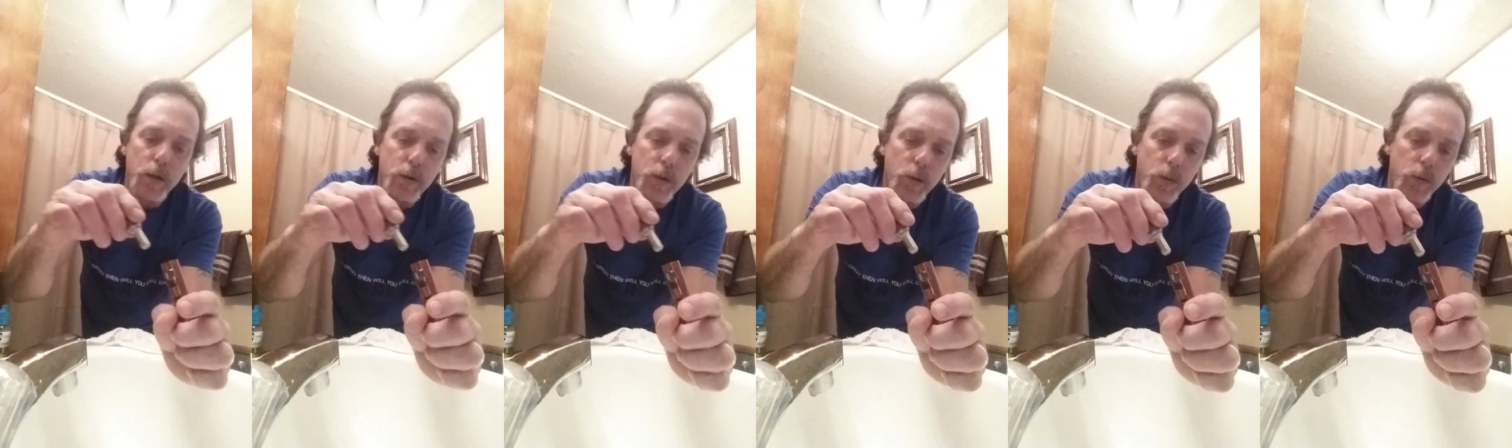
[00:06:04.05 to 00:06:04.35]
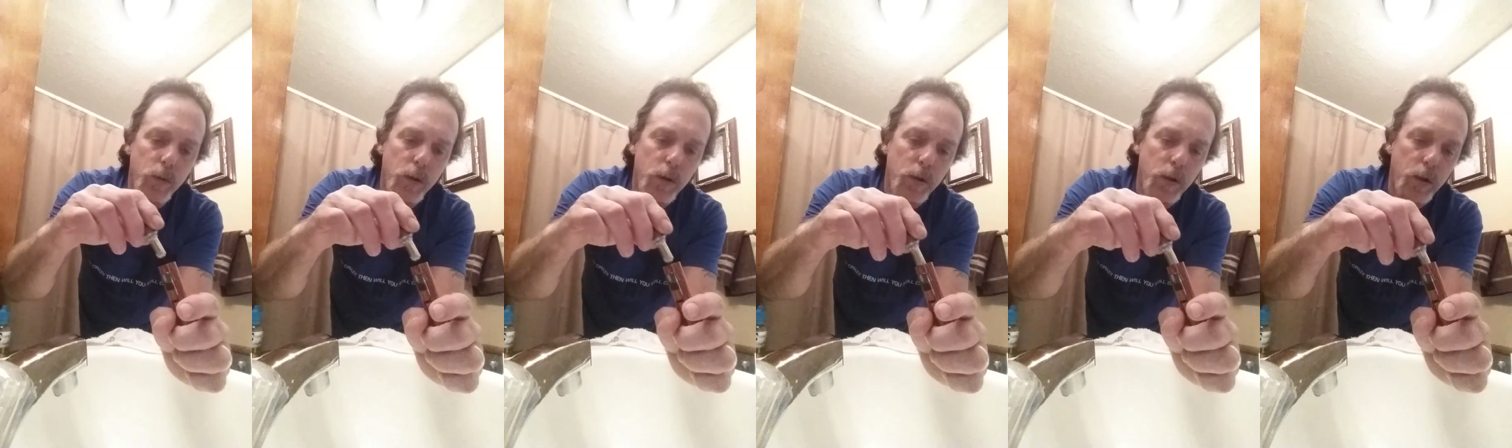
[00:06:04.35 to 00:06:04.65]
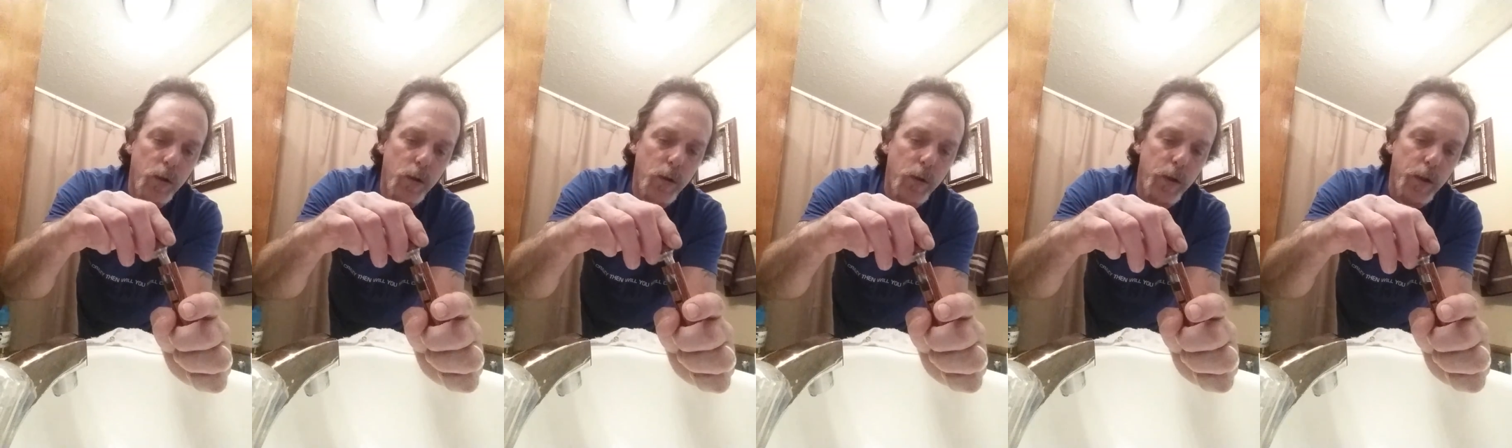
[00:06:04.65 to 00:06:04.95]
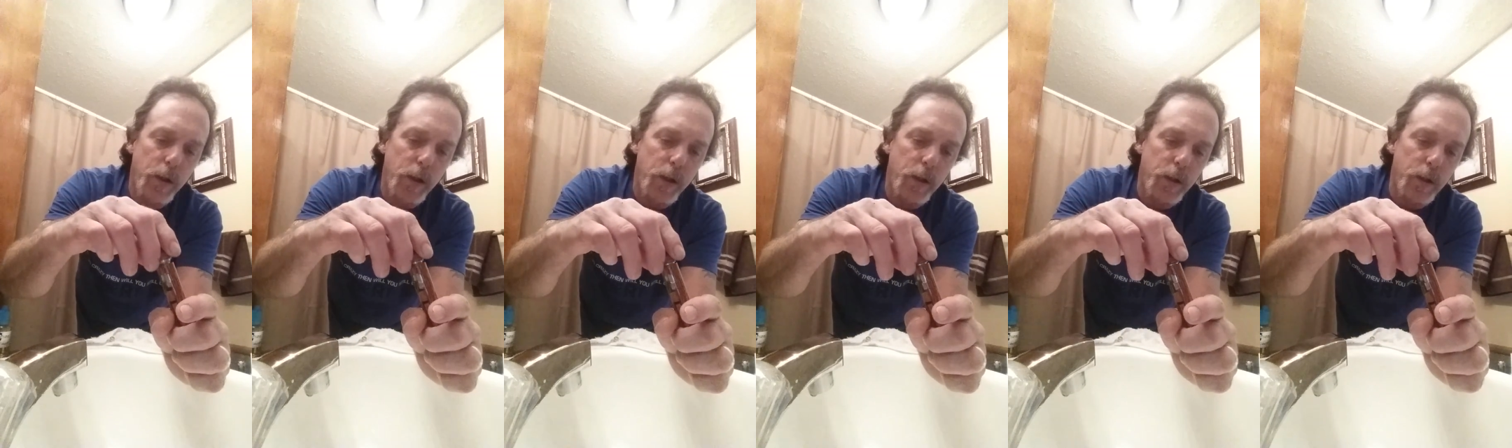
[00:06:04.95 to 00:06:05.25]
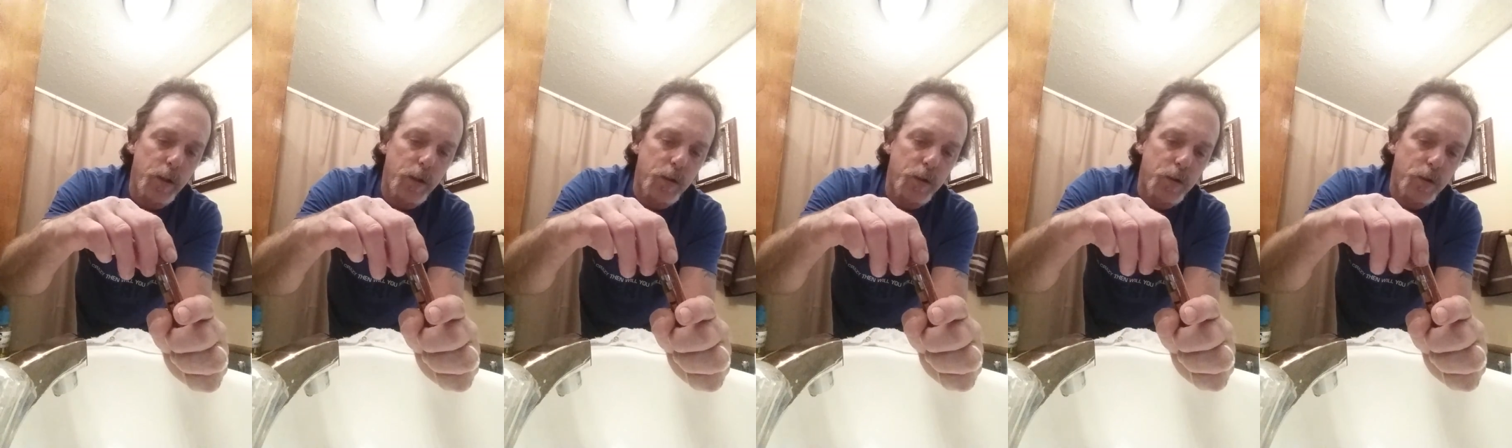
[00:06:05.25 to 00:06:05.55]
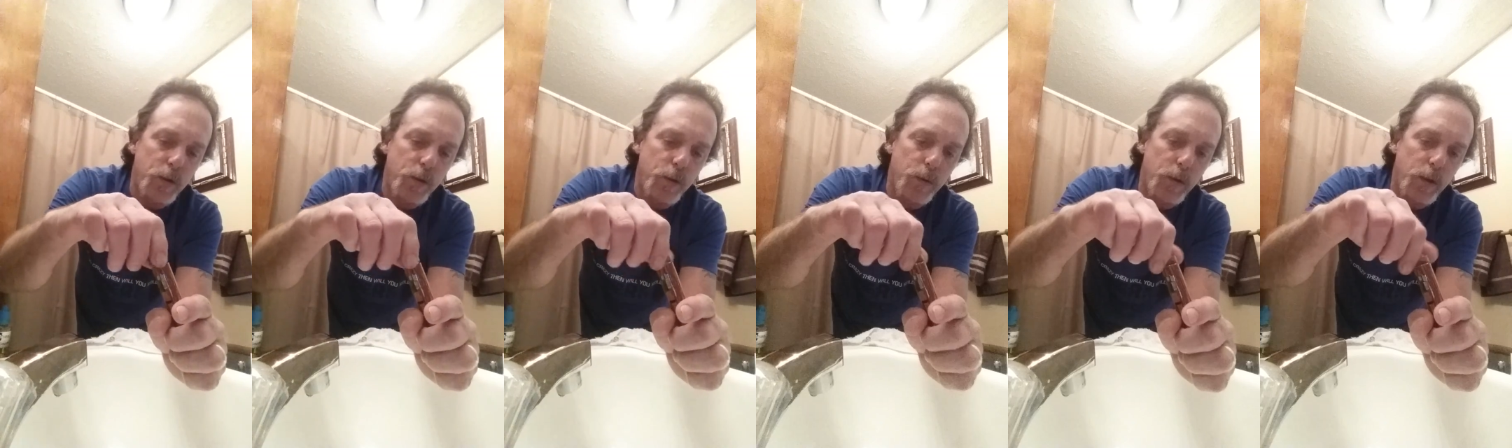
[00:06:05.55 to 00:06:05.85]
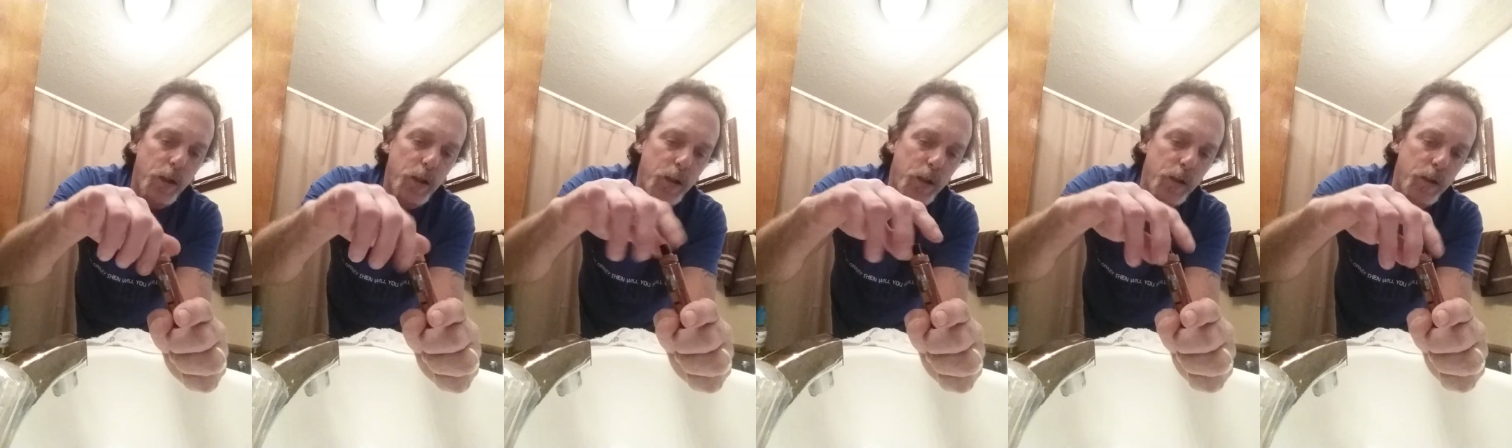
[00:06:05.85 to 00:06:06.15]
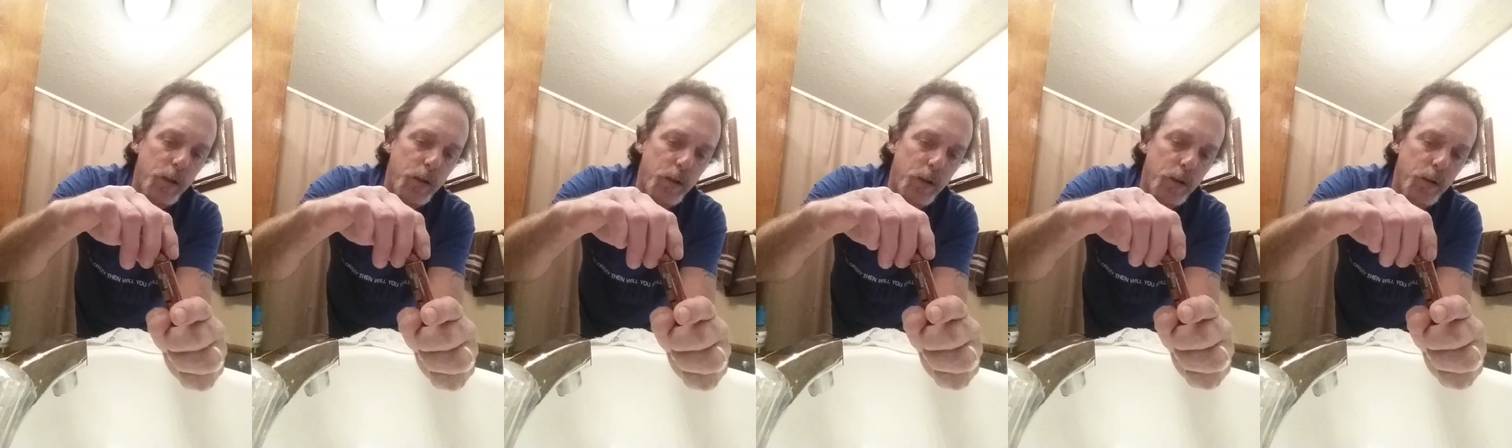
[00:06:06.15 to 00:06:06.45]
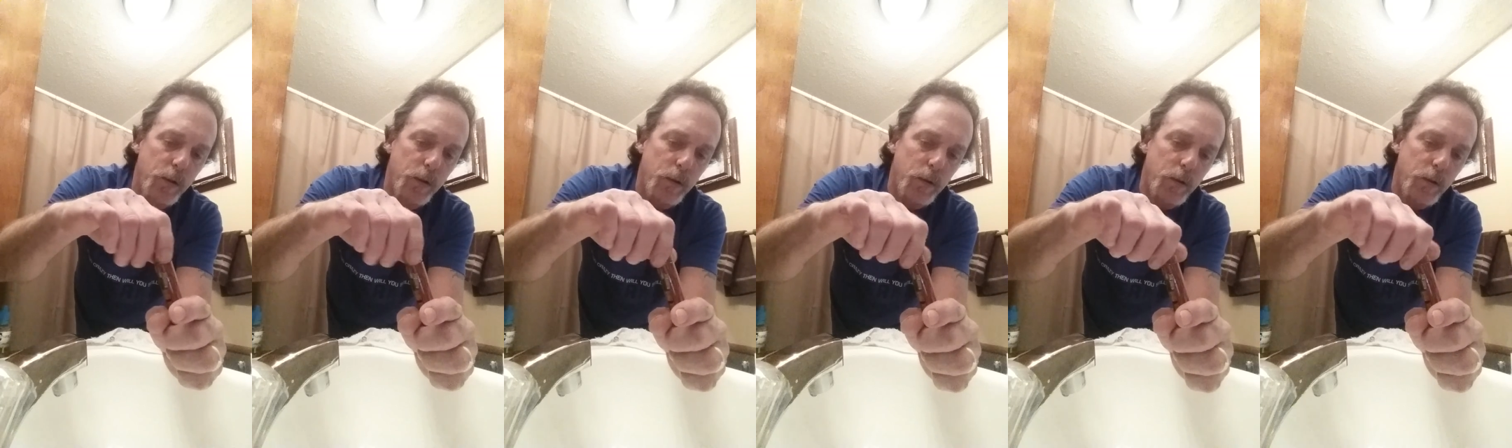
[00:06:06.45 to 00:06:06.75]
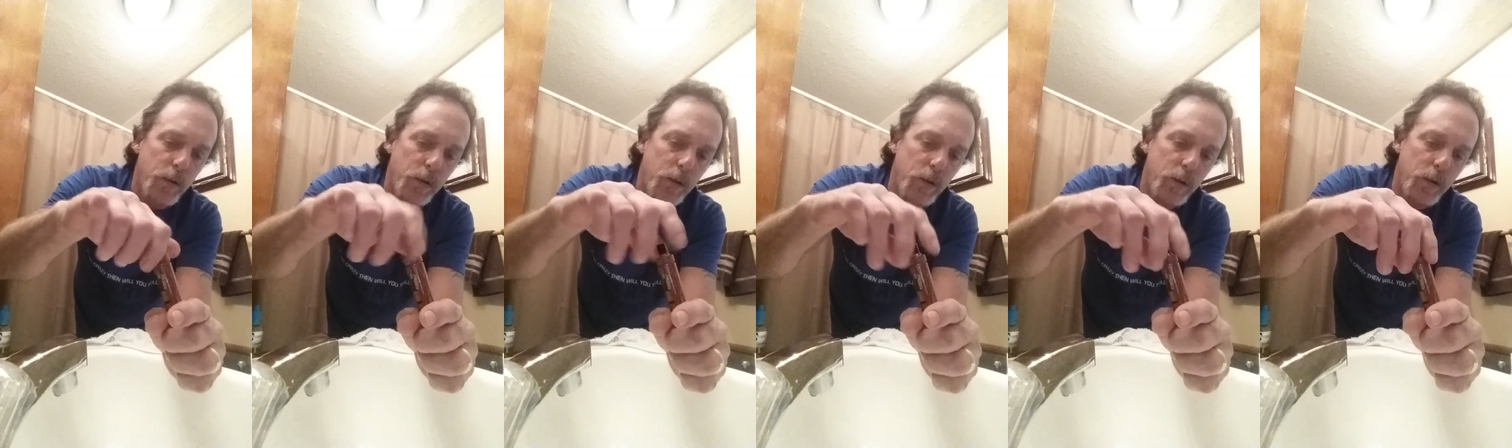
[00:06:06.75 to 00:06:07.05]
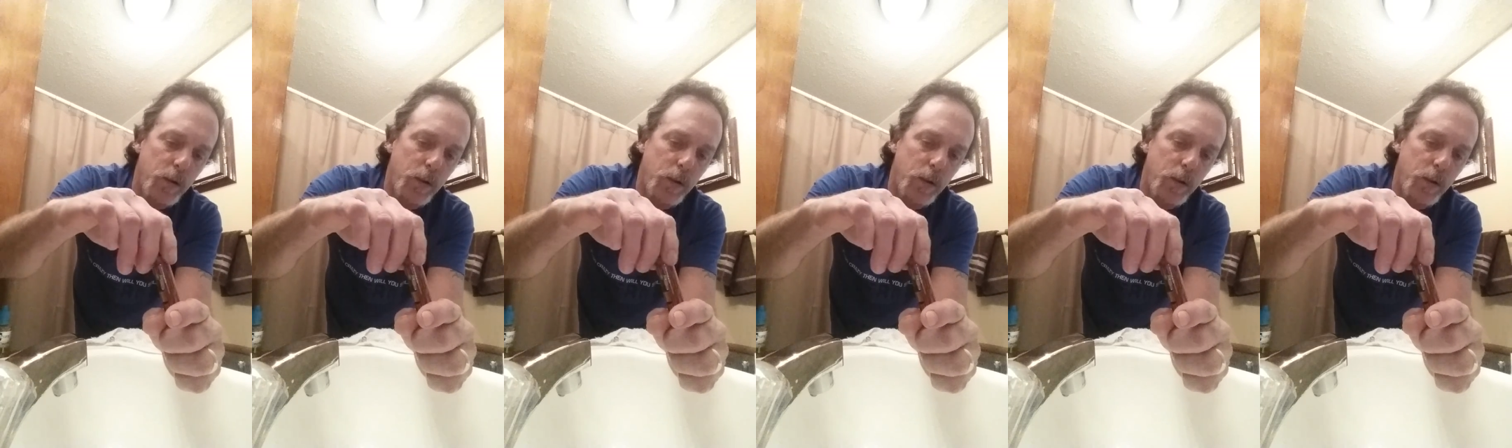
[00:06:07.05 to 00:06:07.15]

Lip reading: So we're going to go ahead and insert that in here,